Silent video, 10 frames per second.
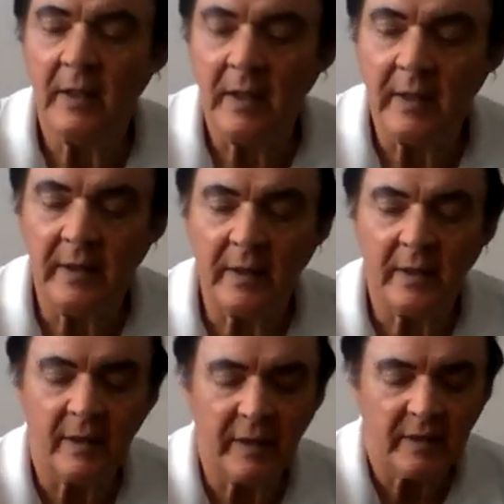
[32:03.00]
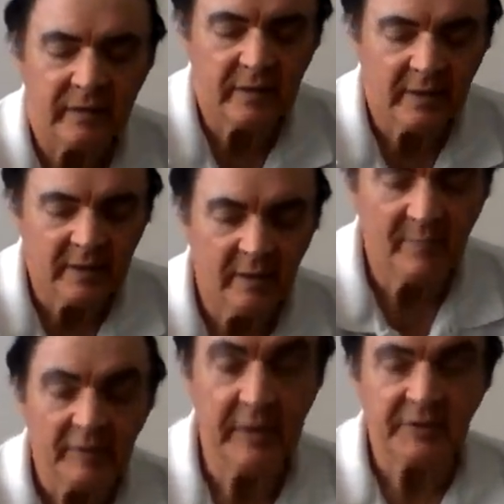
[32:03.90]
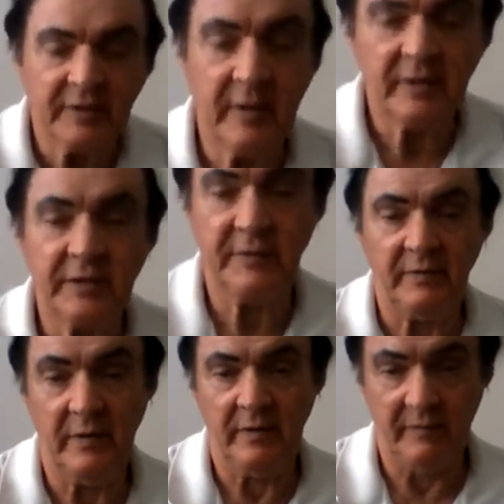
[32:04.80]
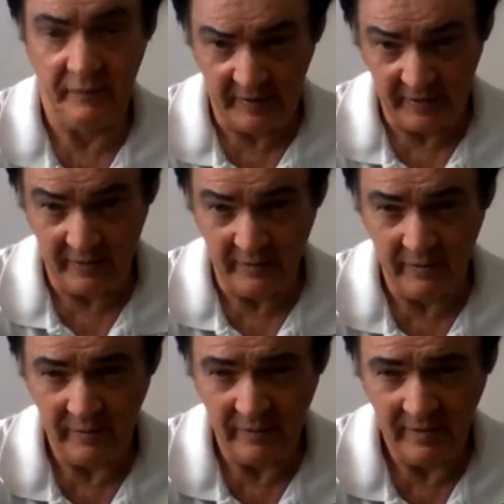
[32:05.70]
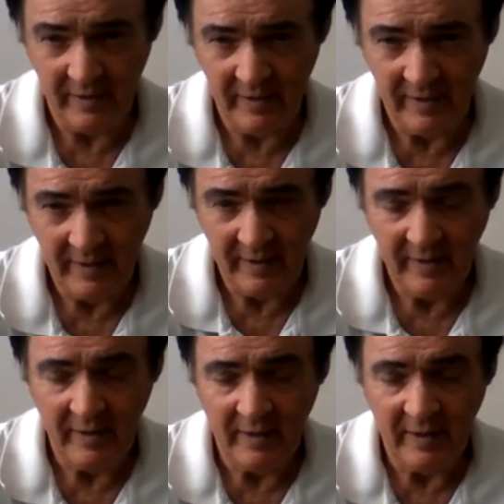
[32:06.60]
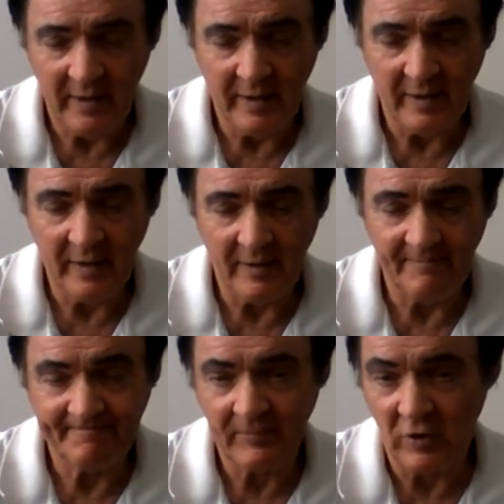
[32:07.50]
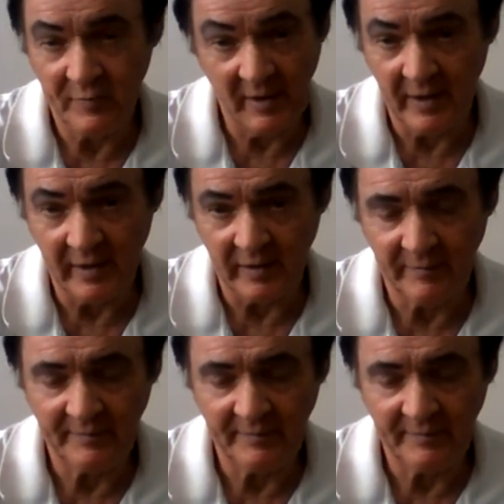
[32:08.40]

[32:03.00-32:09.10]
And uh, that completes this video. And, uh, hope you like it.